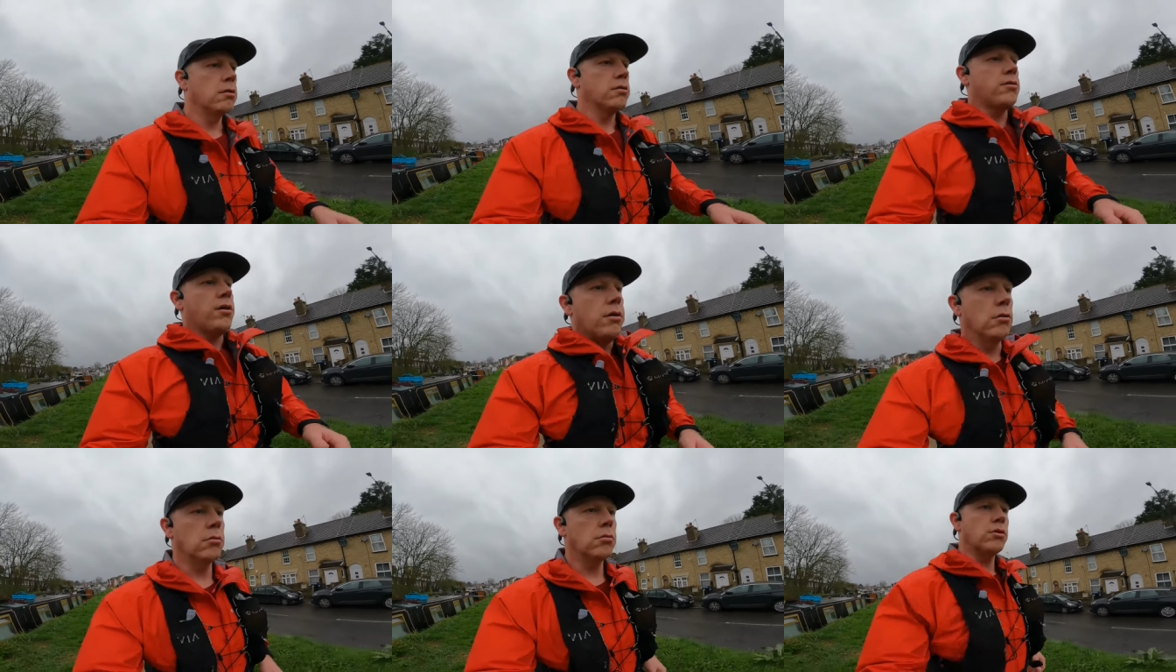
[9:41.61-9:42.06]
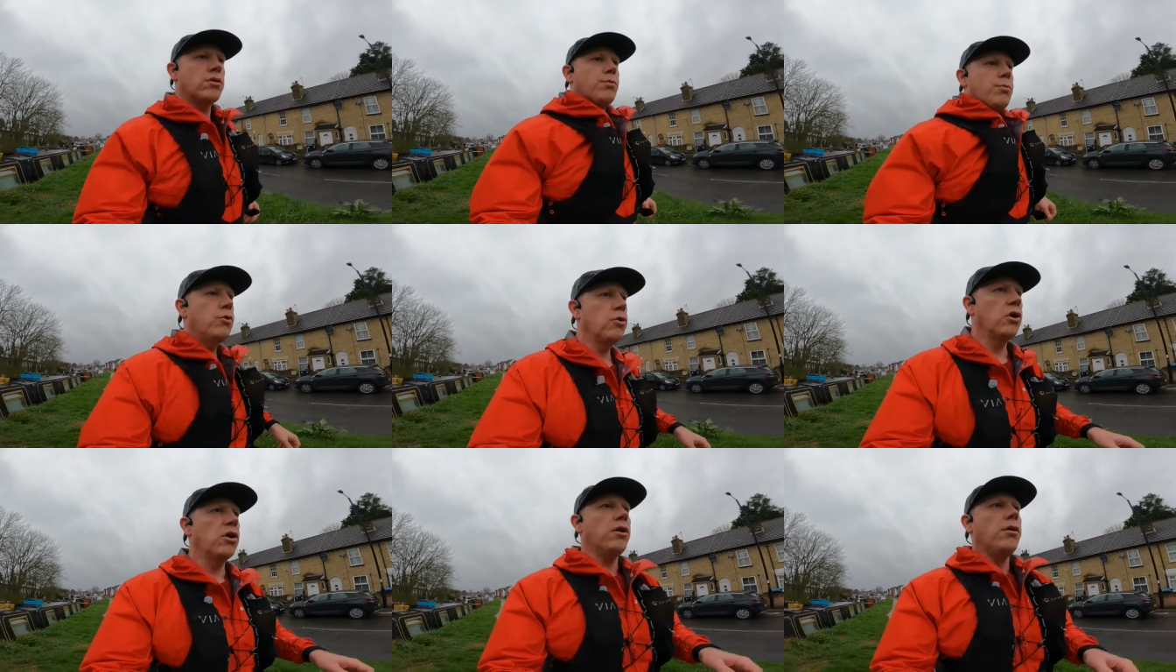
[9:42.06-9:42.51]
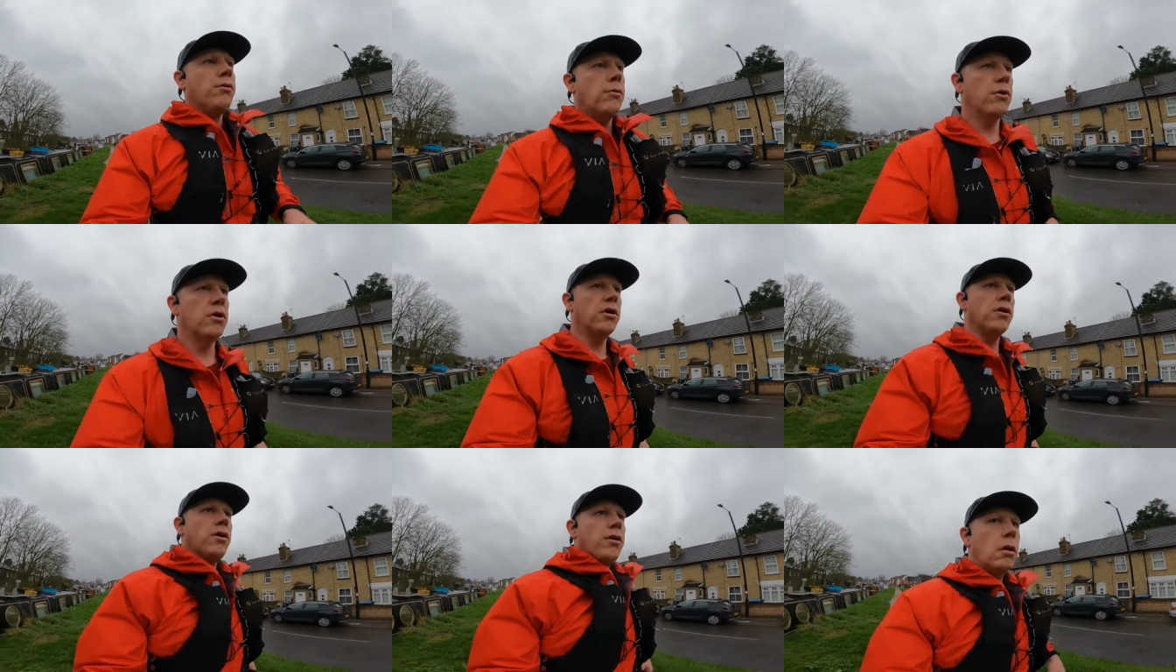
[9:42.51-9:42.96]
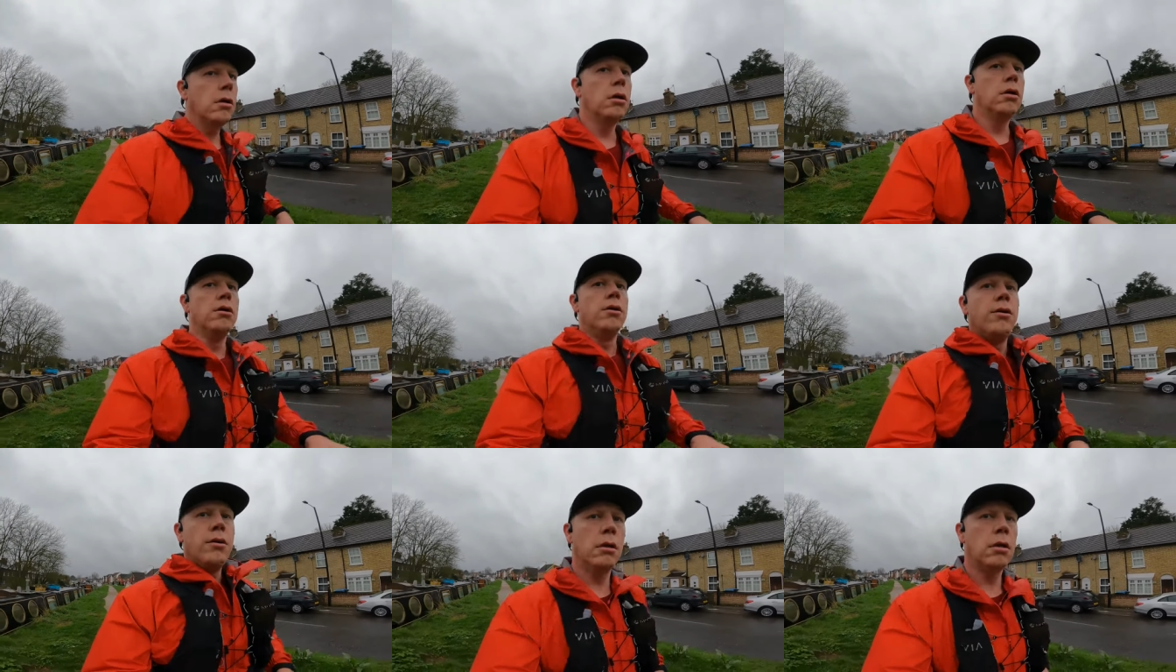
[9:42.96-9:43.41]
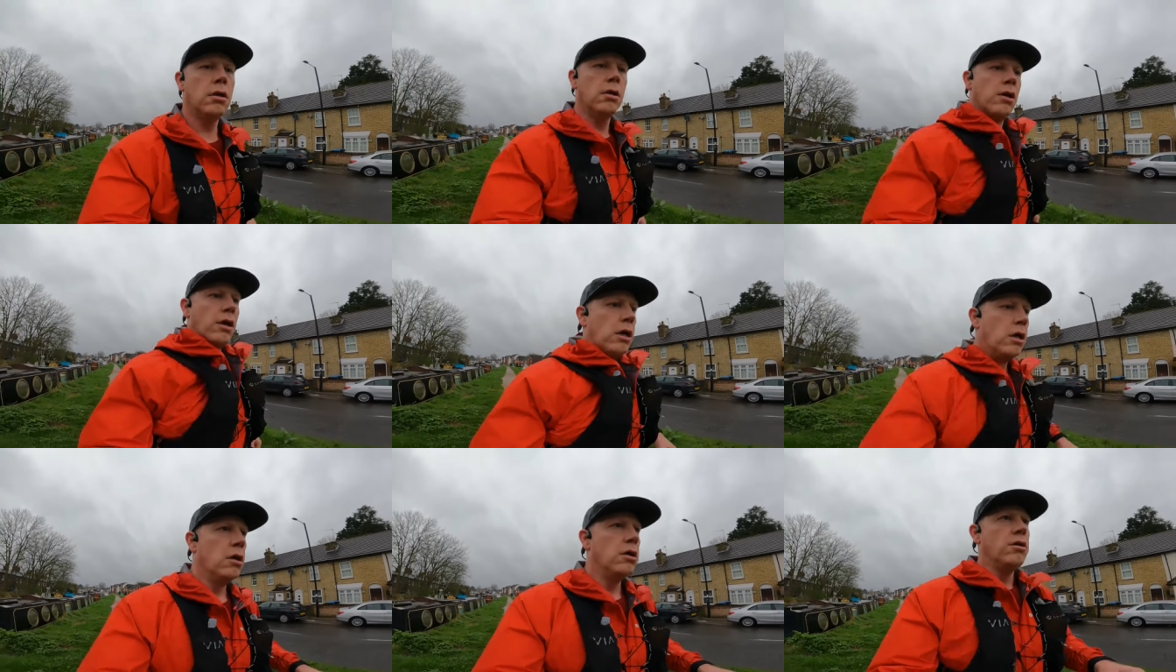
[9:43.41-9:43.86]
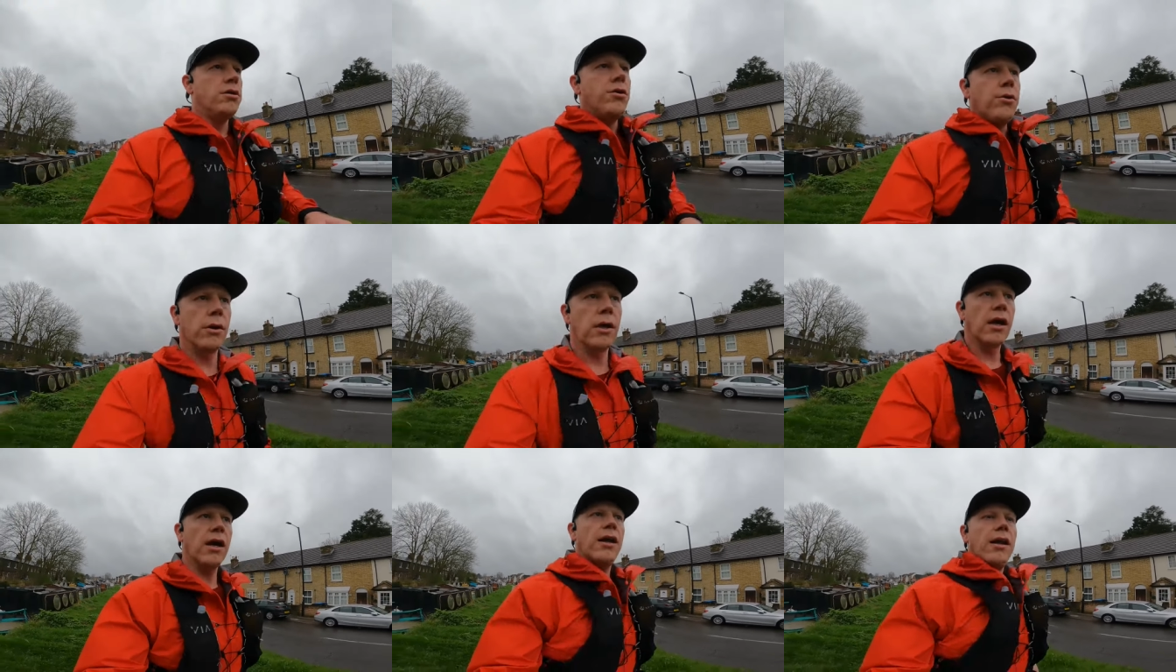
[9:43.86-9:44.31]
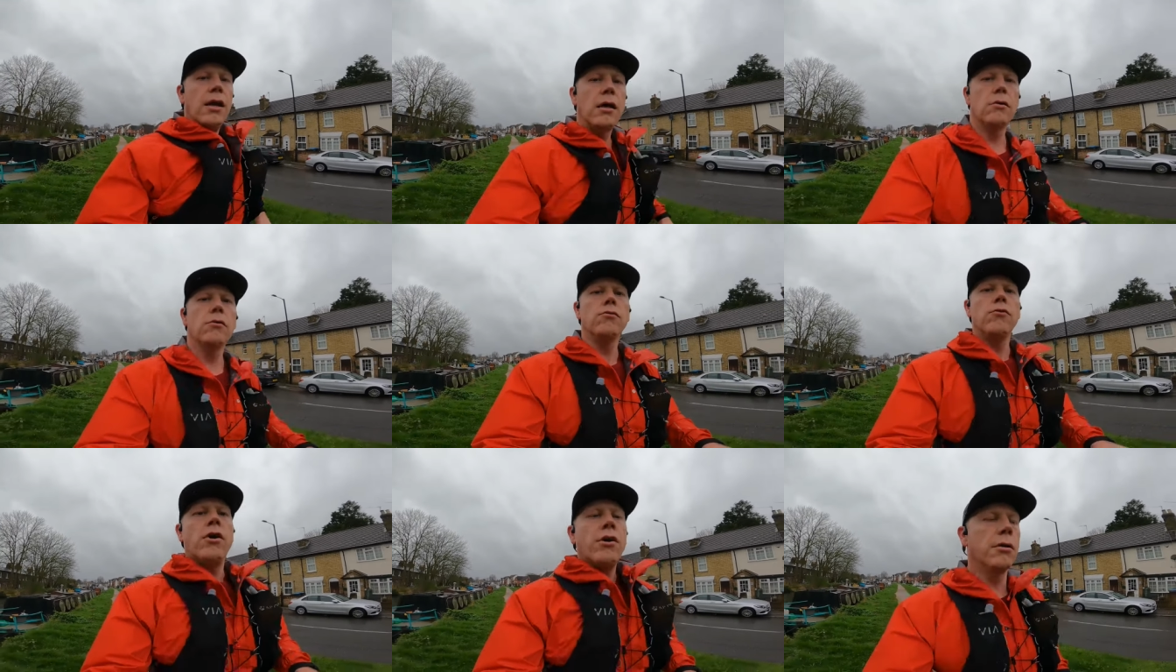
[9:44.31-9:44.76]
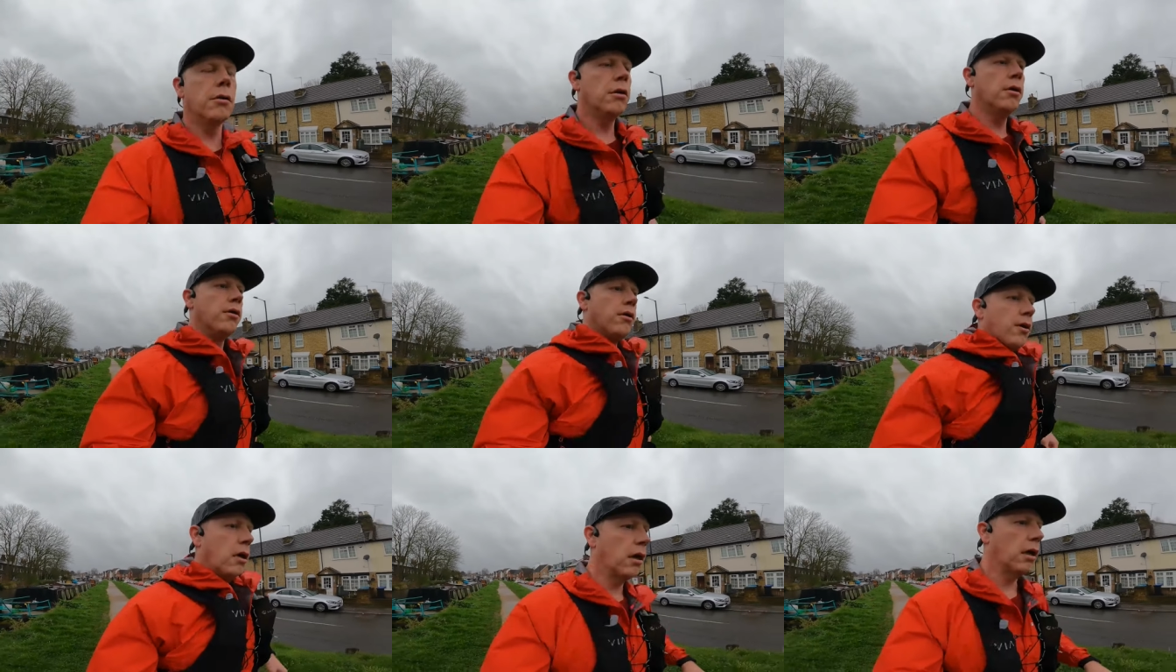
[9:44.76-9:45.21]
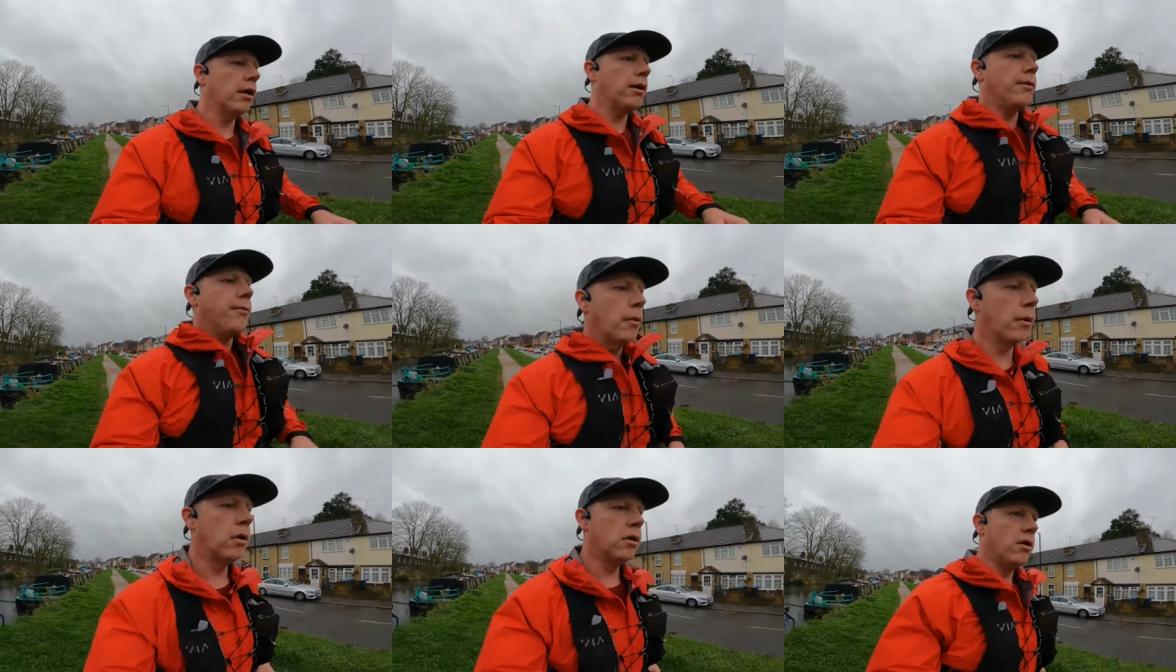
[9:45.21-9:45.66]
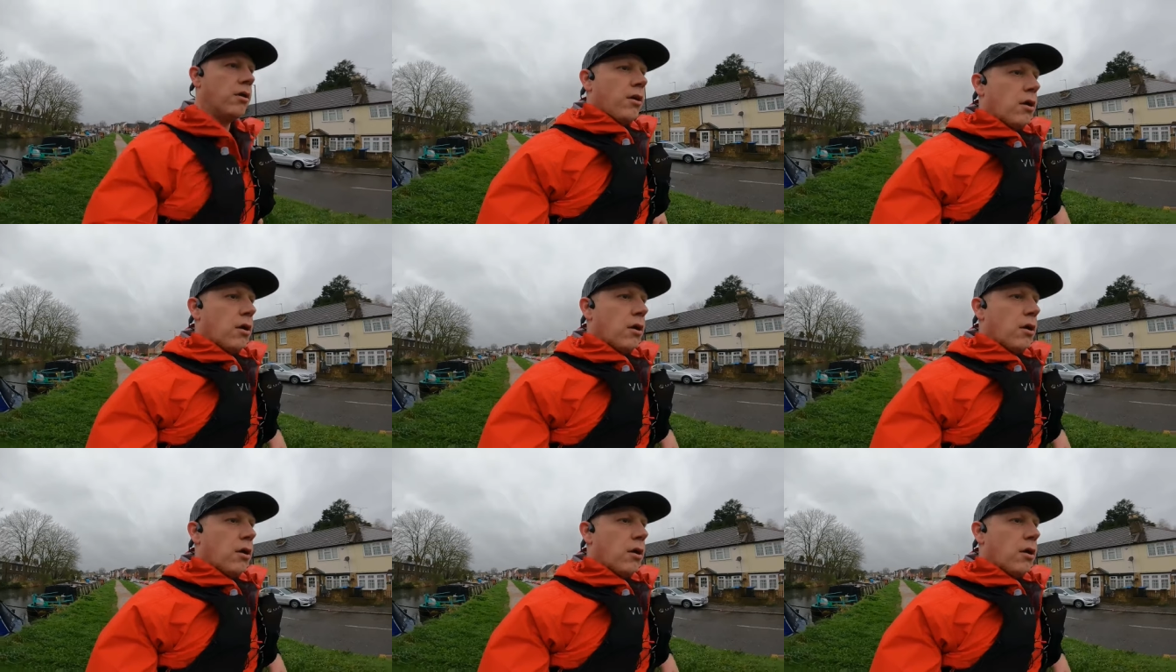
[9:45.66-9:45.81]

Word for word: so this morning we are doing our long run um,